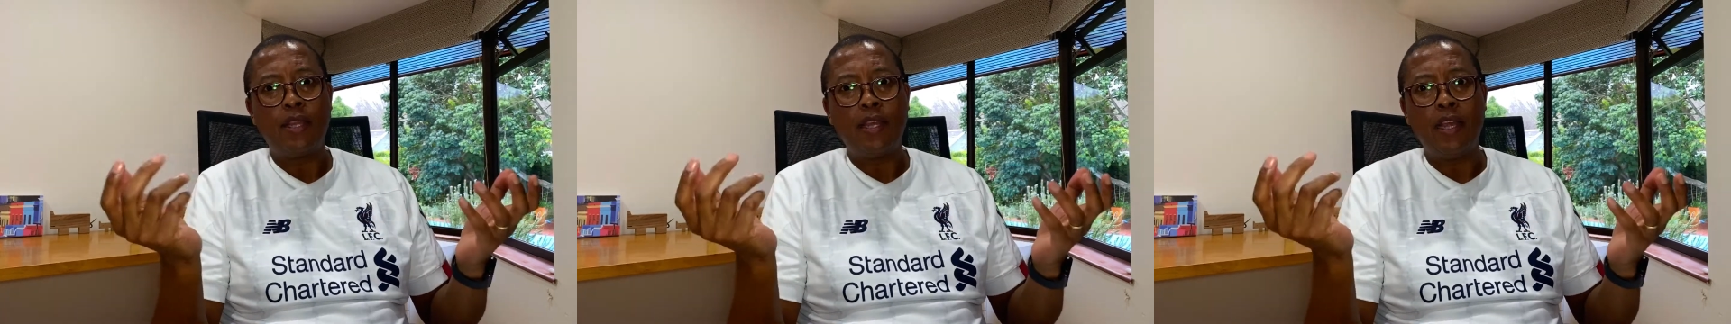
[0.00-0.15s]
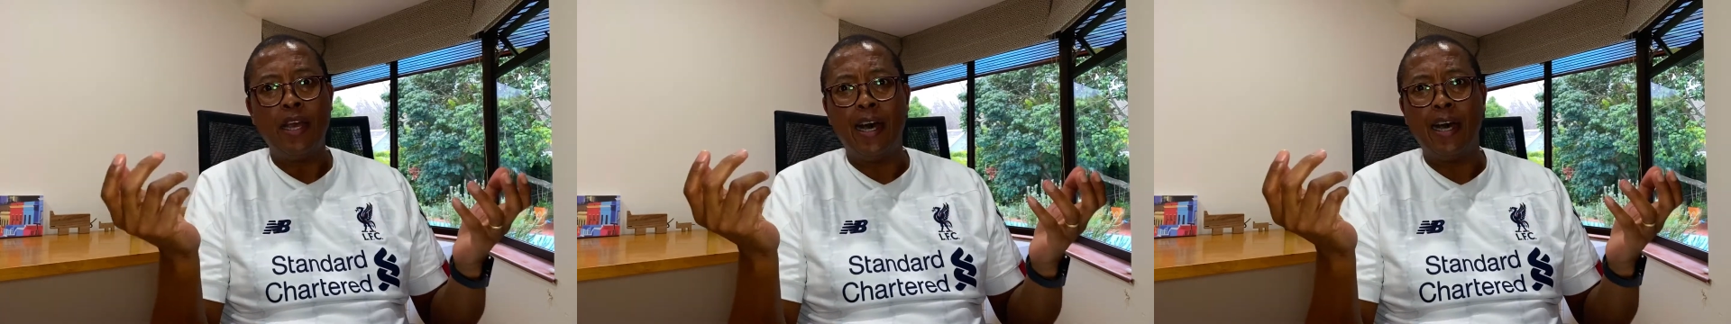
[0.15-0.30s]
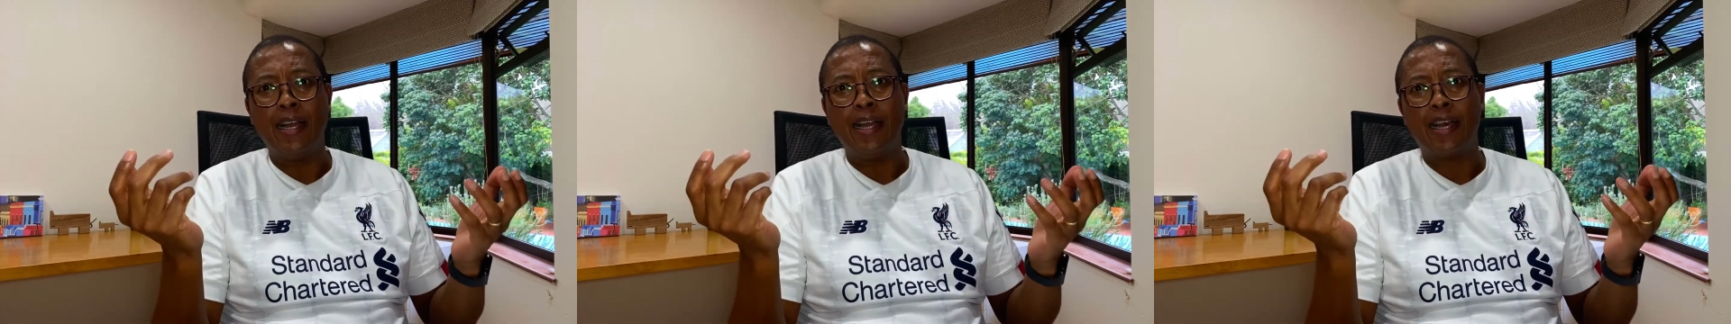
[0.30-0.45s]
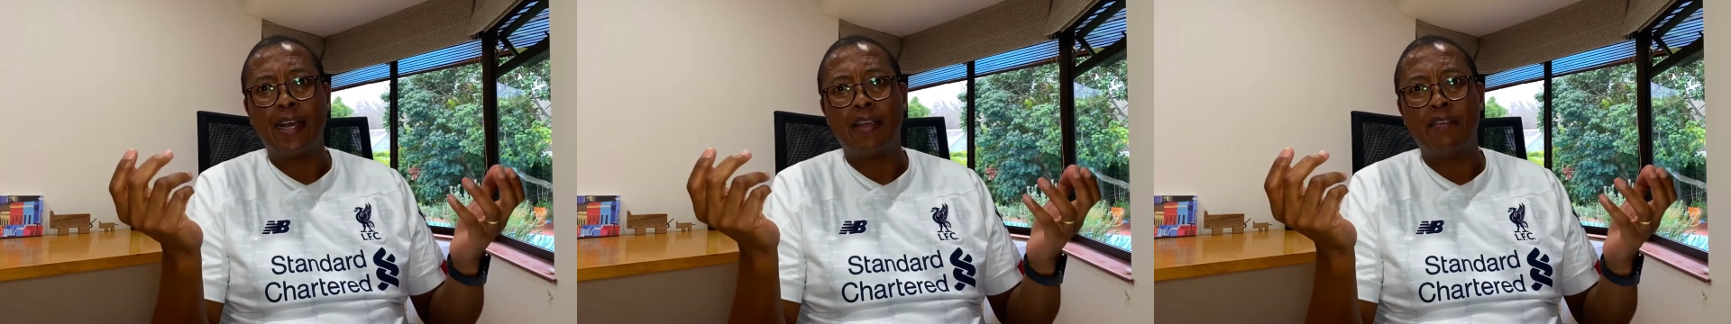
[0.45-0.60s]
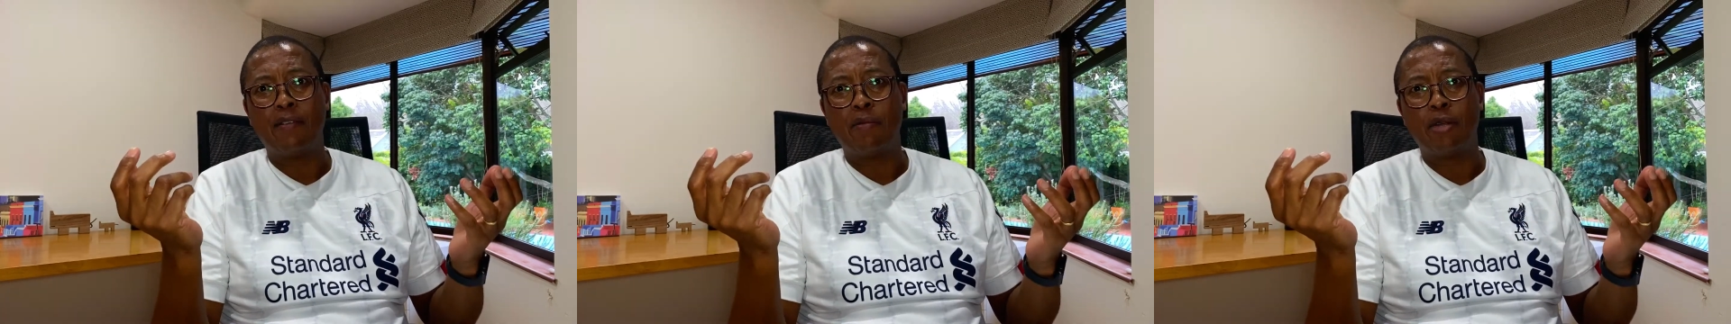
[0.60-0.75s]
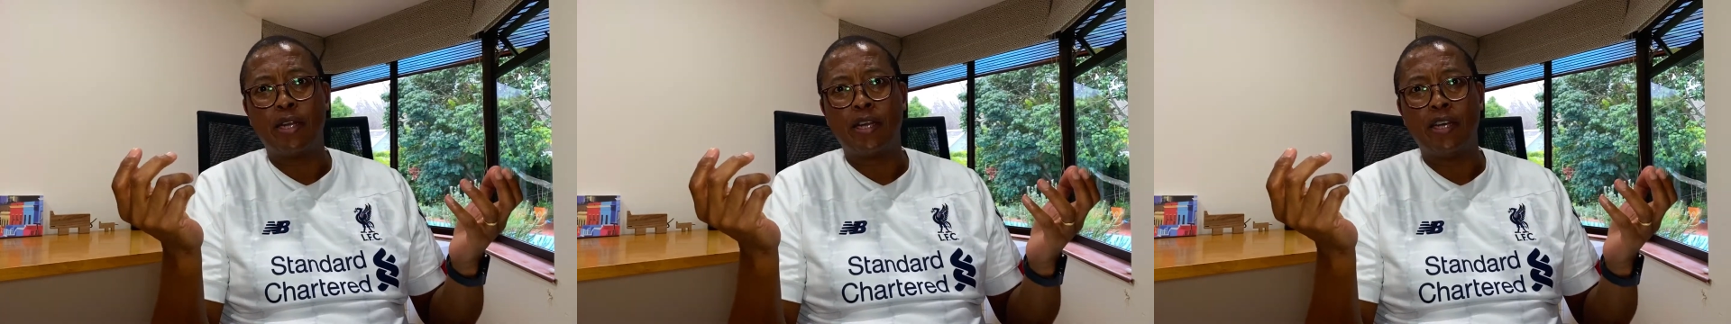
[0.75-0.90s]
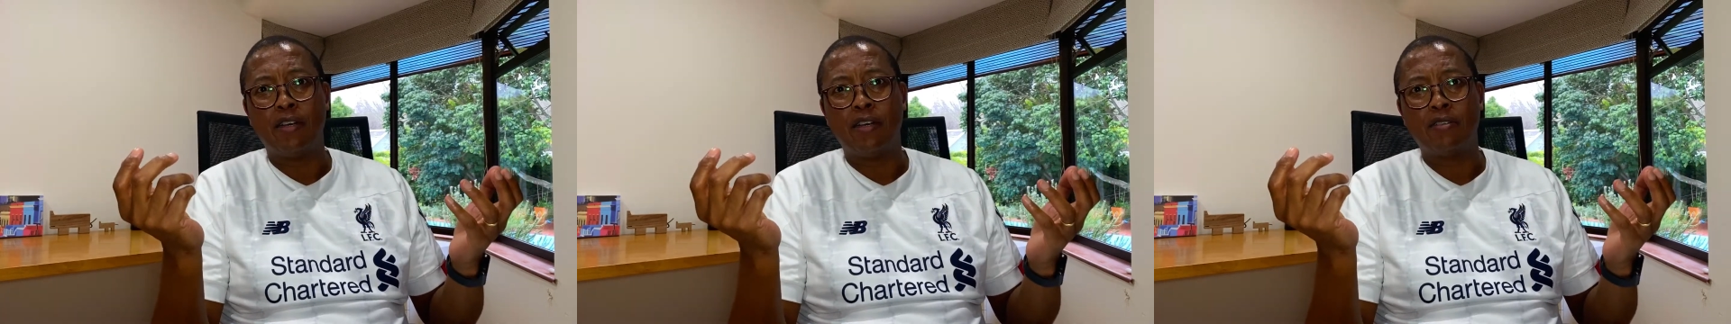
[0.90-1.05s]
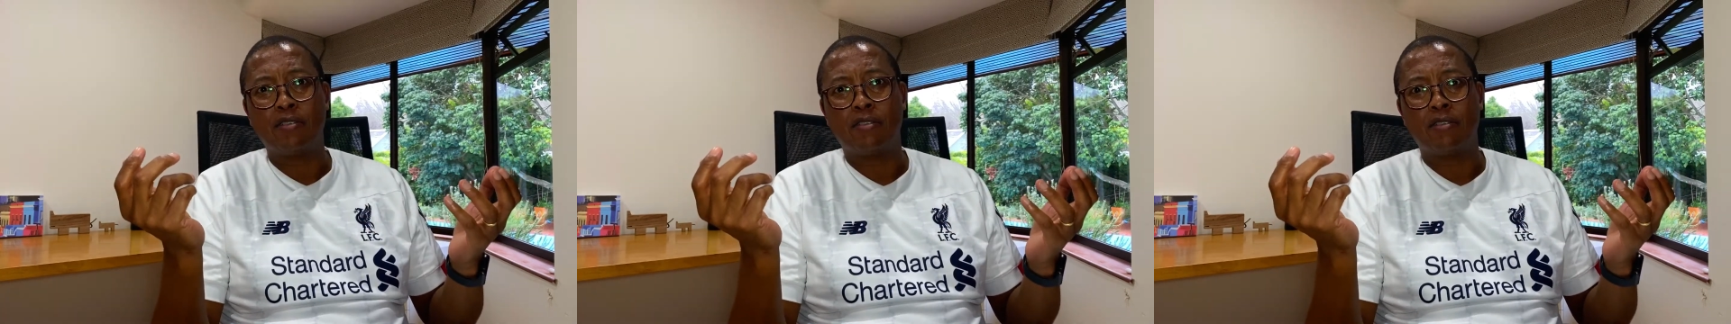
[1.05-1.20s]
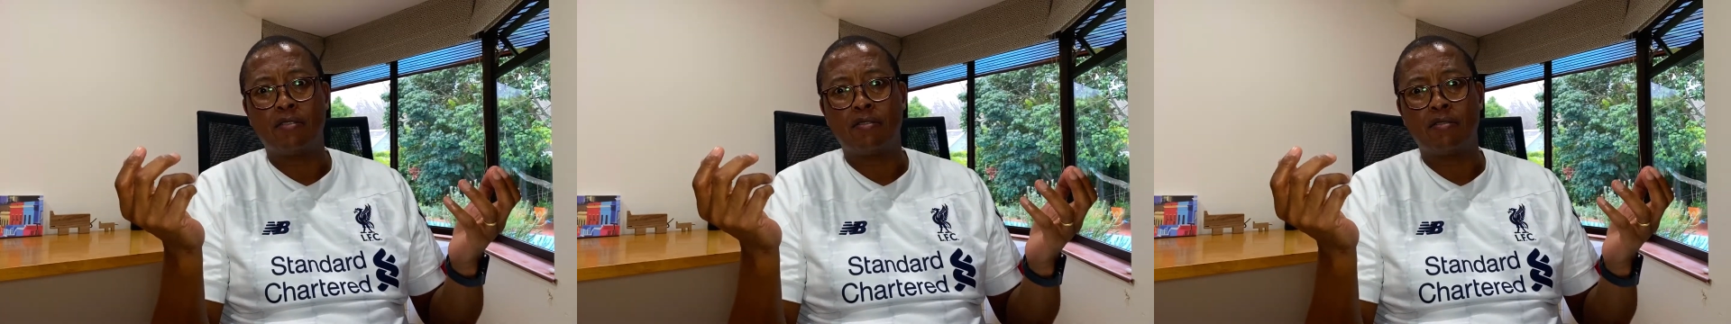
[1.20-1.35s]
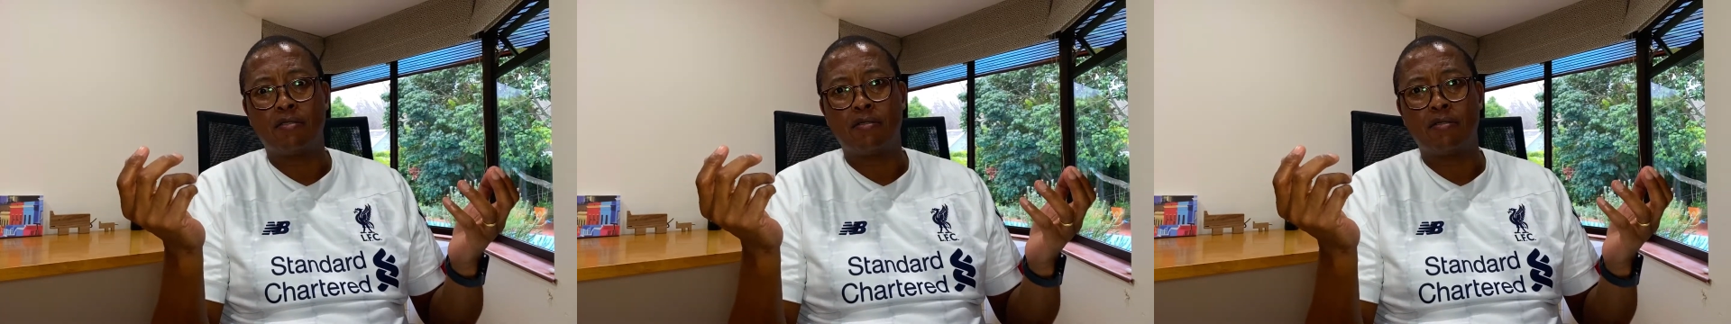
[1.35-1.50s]
I, like everybody
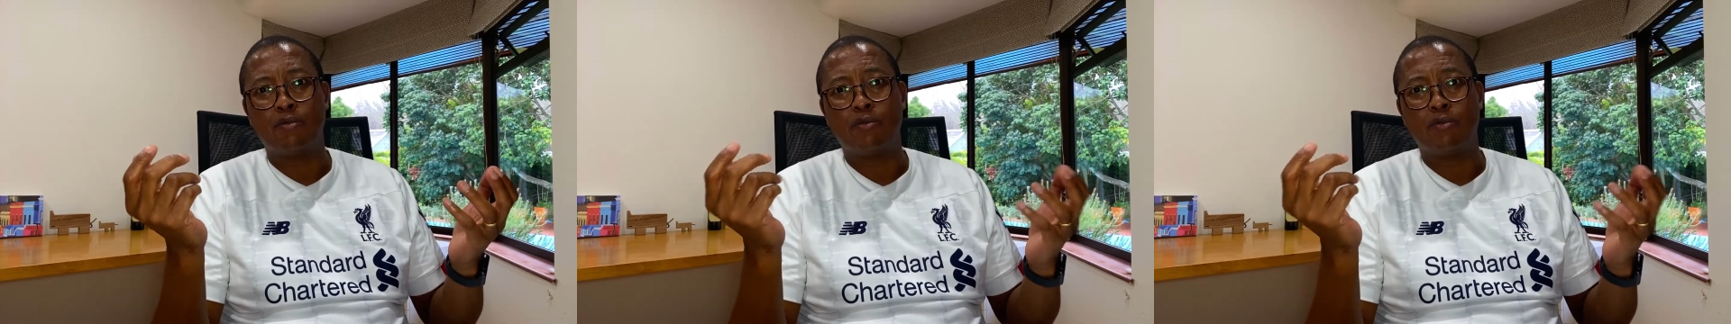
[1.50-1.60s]
else,